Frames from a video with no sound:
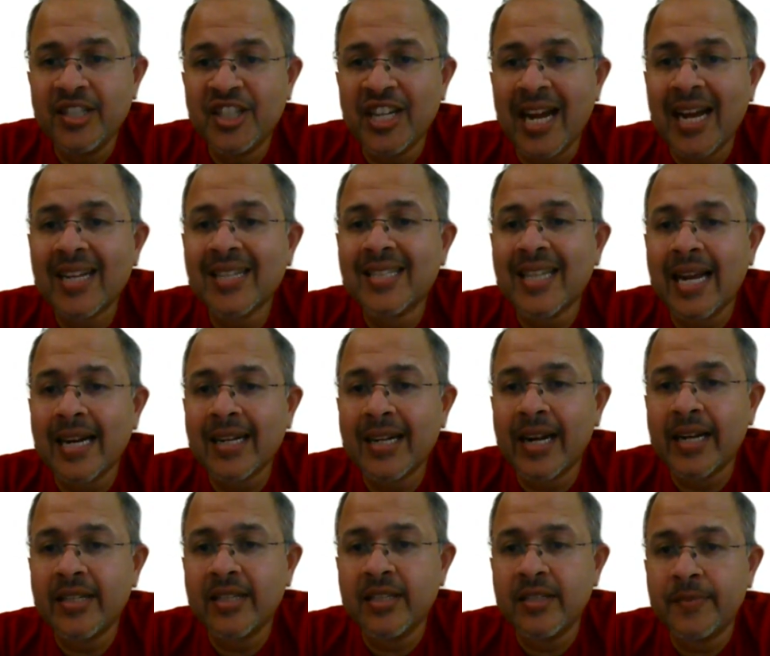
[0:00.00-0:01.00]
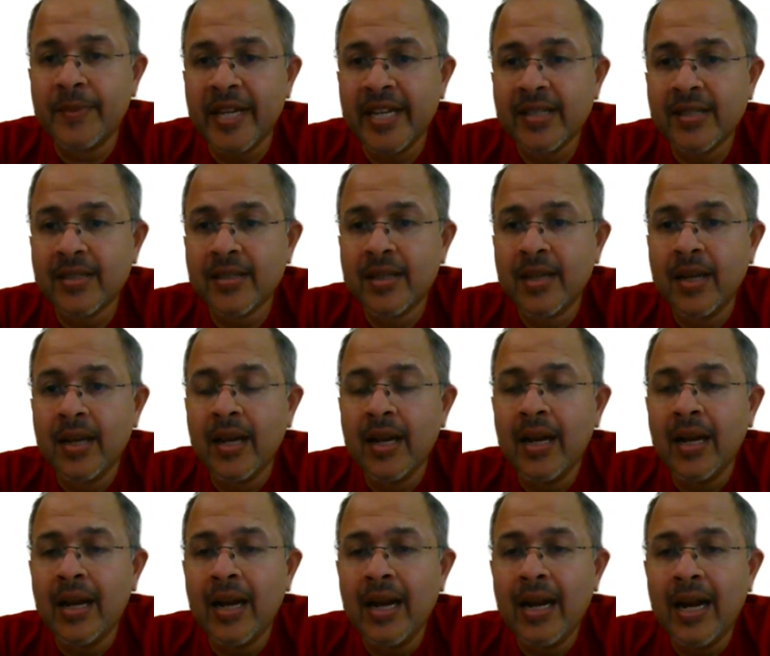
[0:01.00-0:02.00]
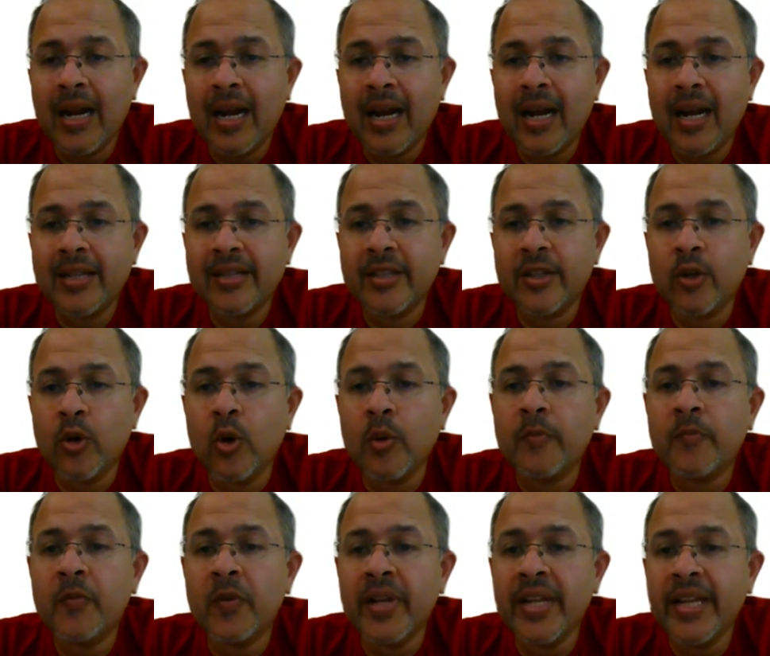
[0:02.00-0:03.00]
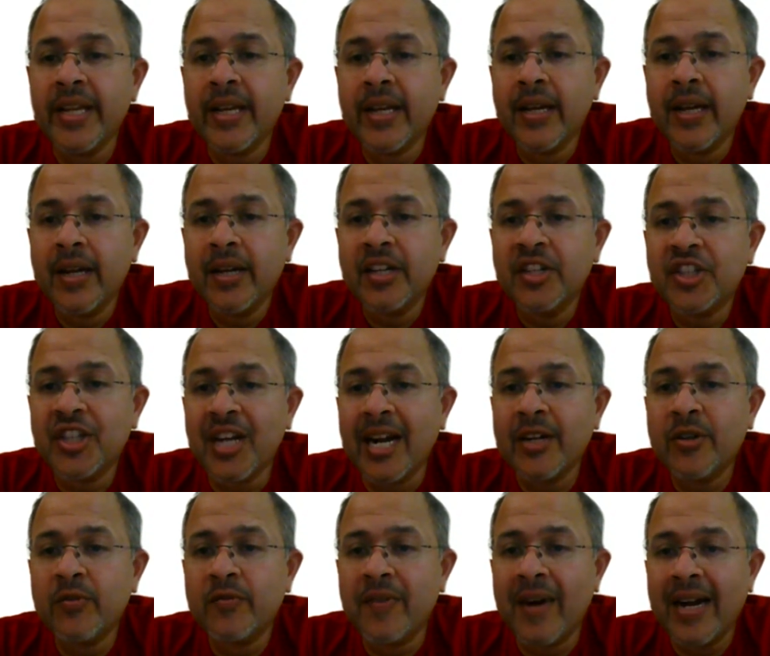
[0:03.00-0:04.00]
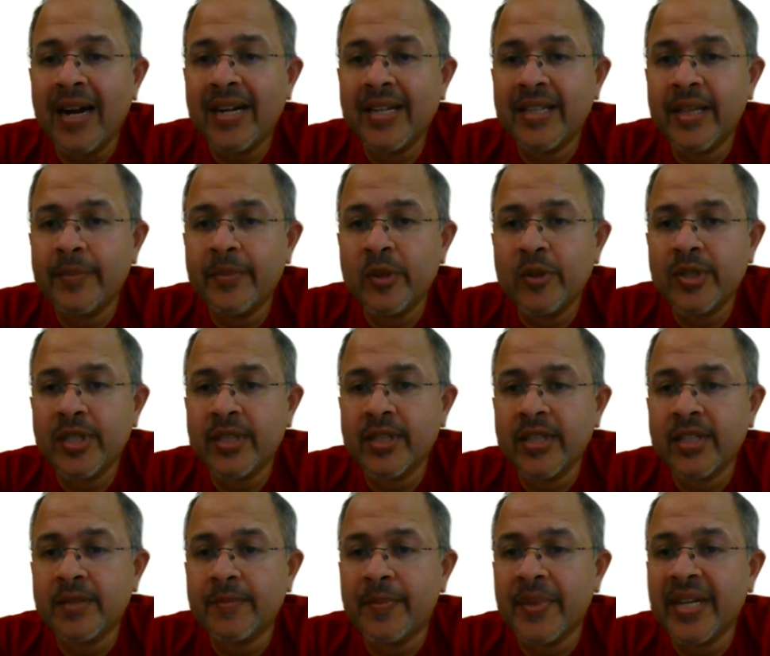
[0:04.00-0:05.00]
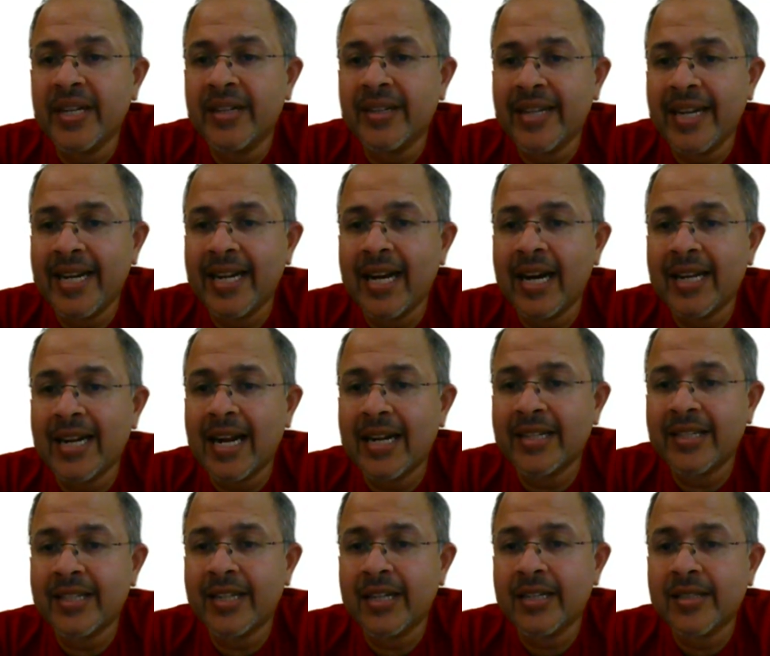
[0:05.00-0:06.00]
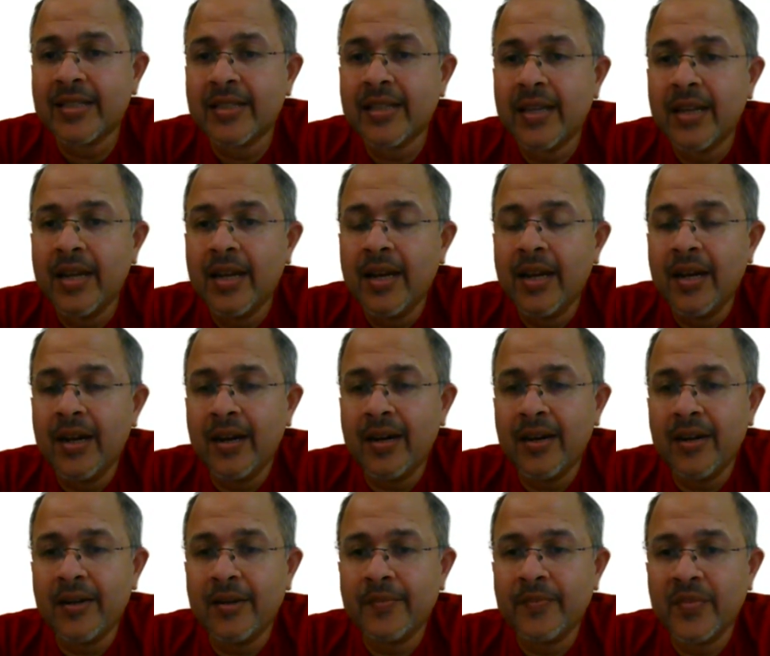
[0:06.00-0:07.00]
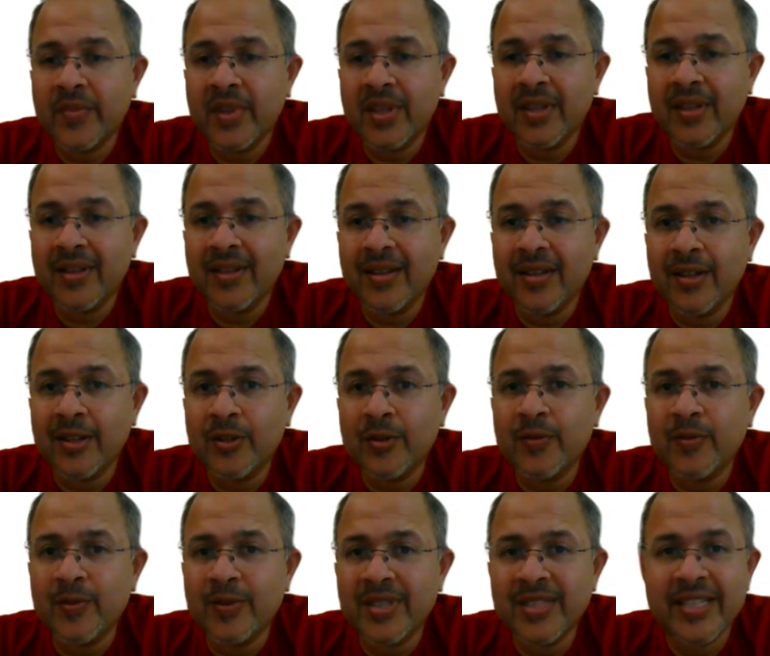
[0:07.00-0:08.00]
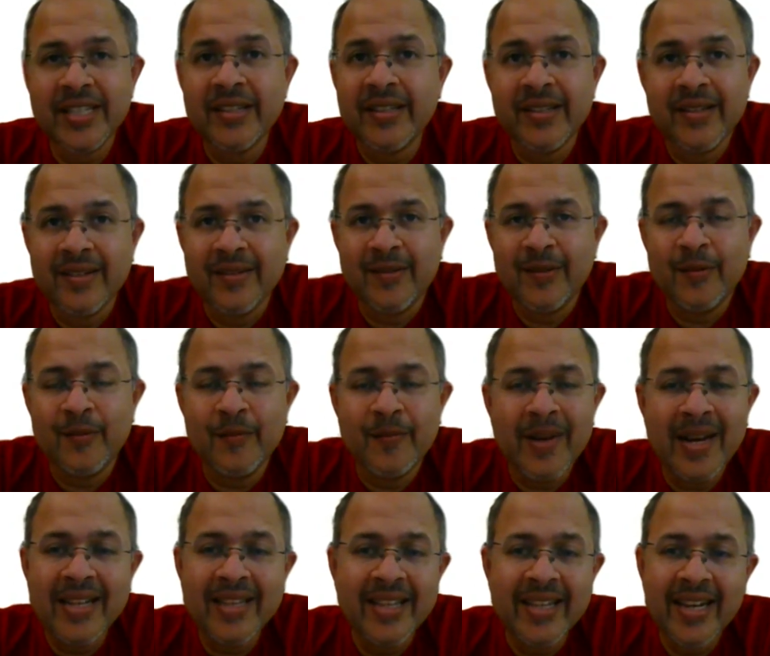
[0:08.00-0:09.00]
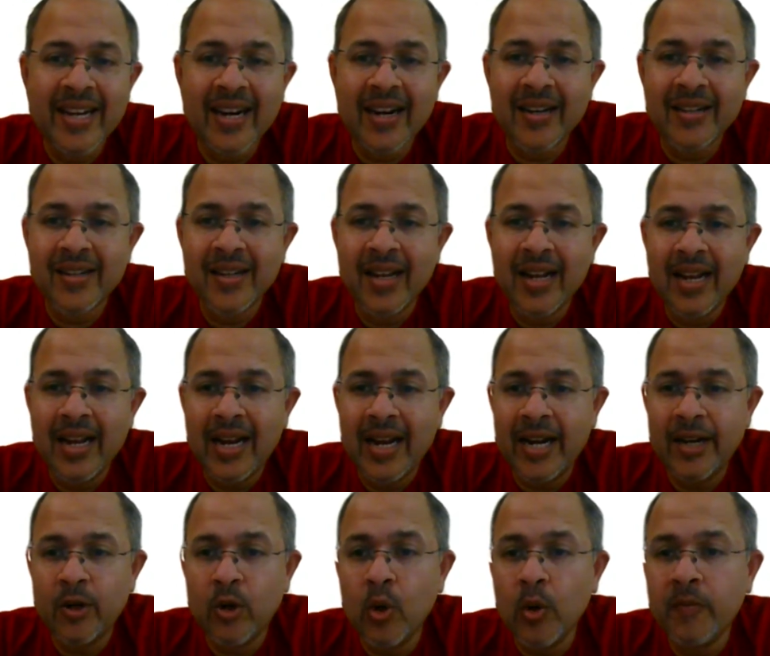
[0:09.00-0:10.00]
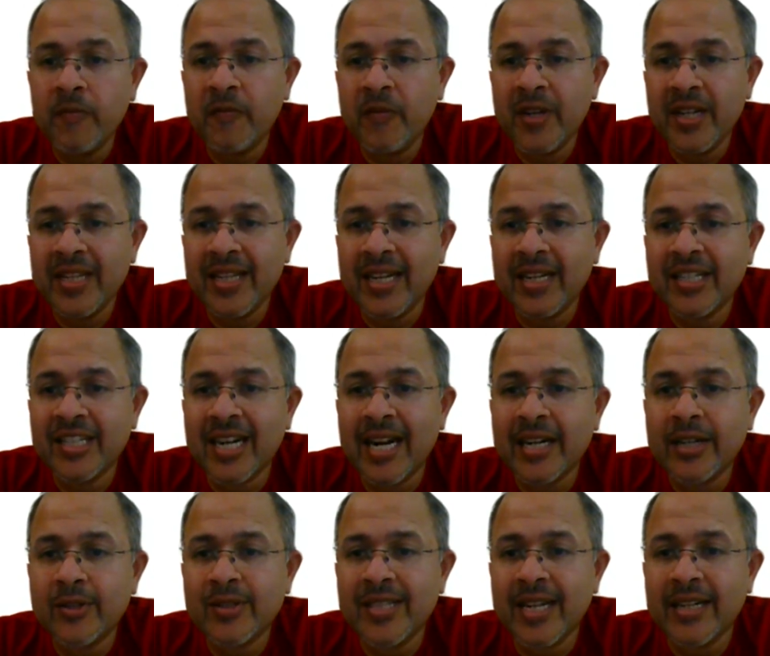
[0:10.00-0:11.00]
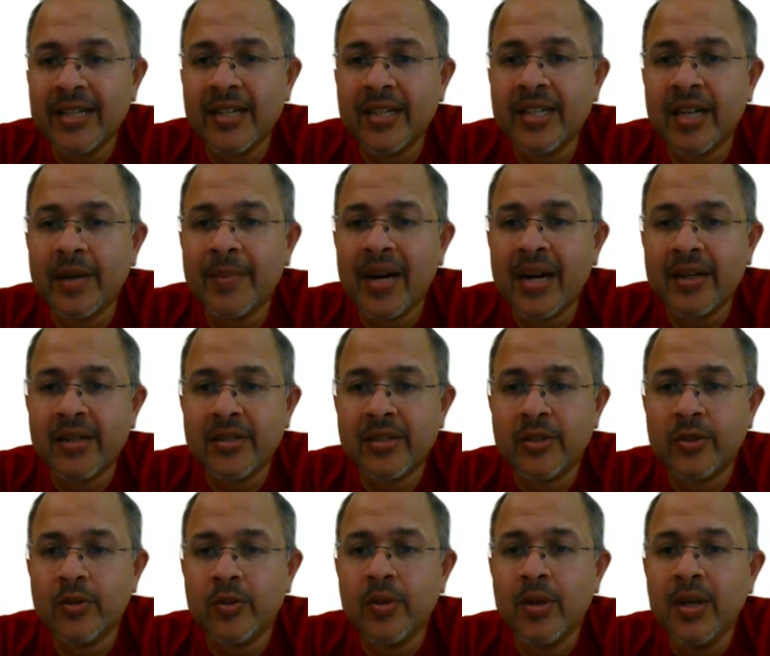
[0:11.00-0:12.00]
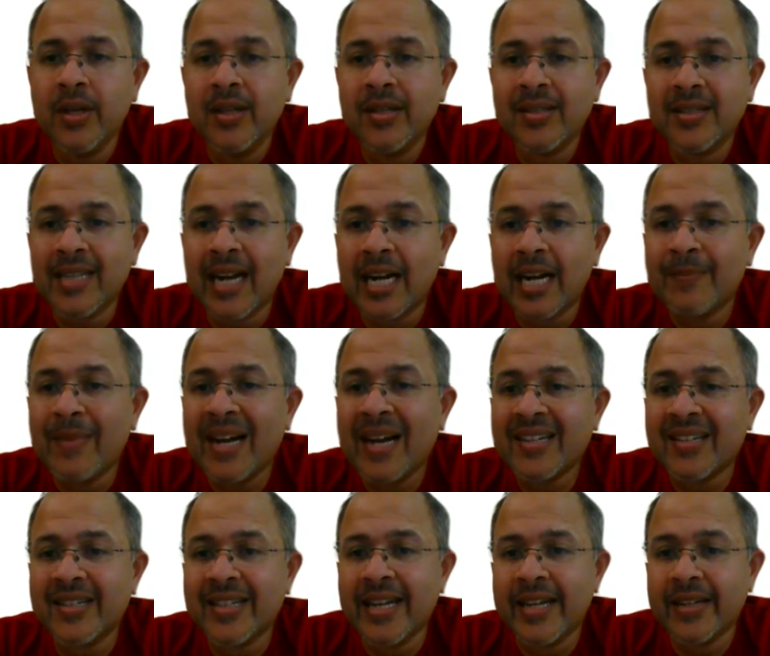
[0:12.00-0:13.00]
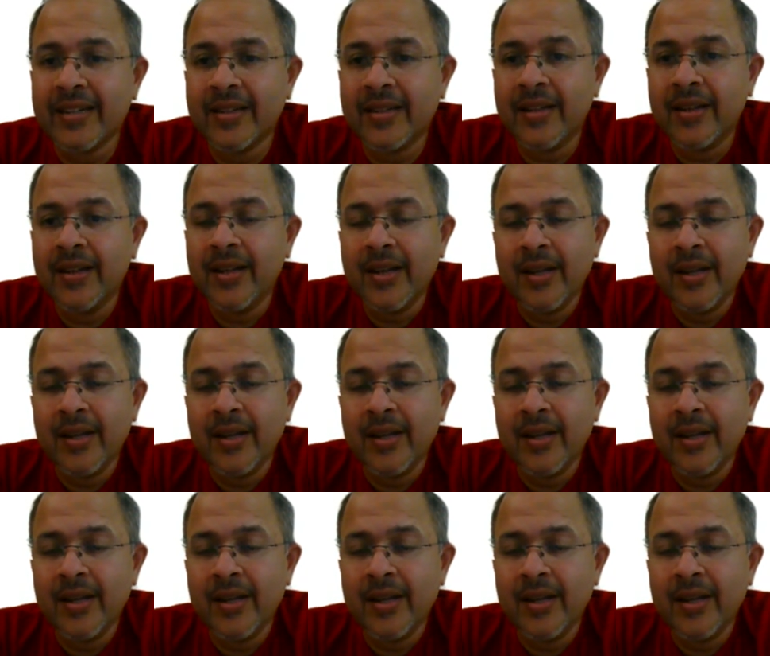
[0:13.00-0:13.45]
track satellites in space, and then hopefully try to find them using these big radar antennas to see where they are, and hopefully then try to send it commands to start back again.